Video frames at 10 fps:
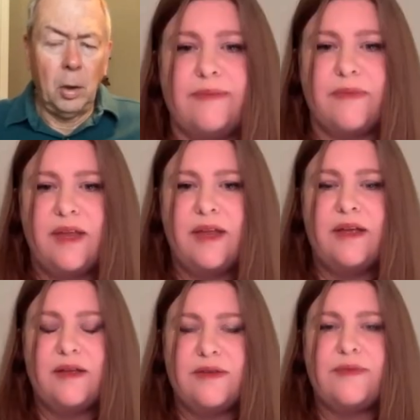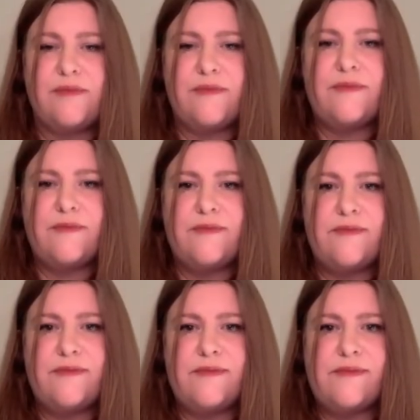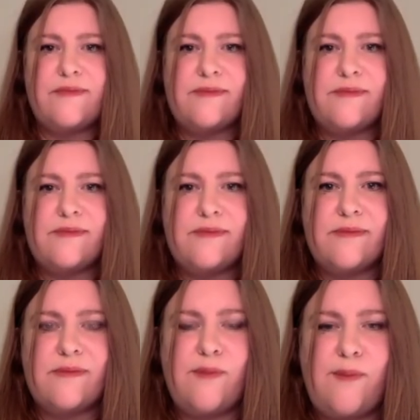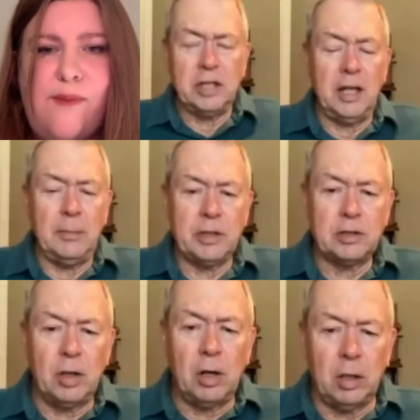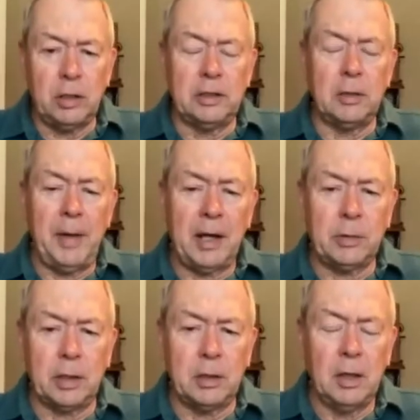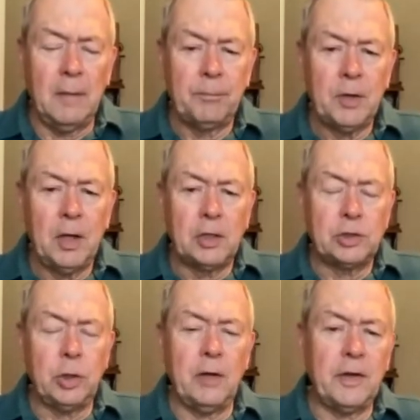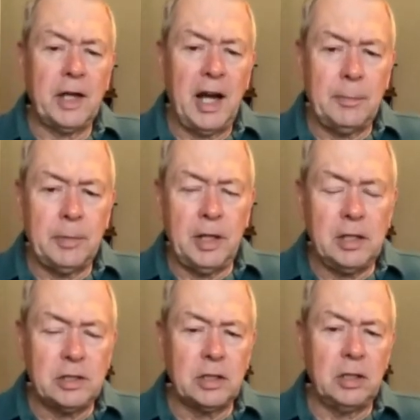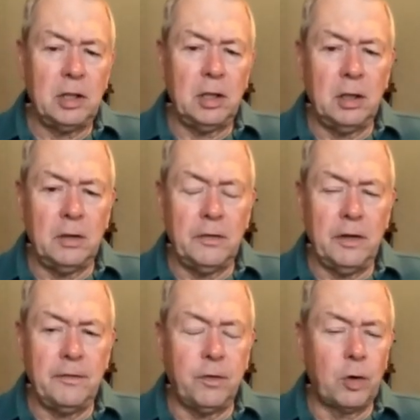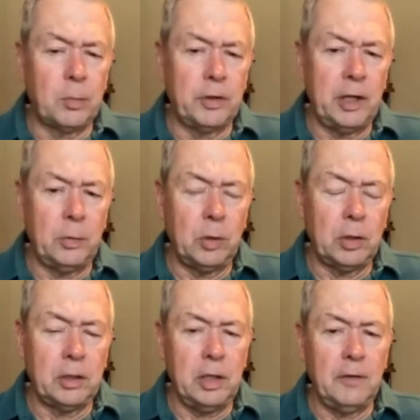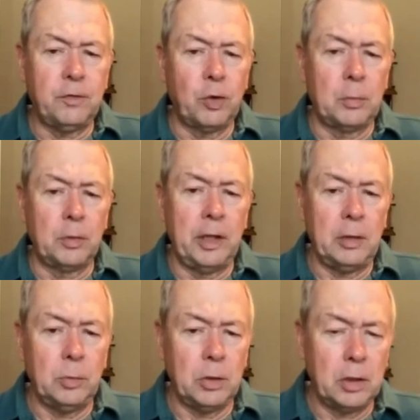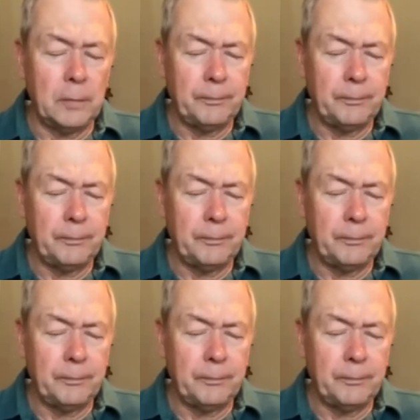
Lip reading: Or the ad hoc cross-organization teams, that's all in the background. So you have a combination of a formal network and informal network.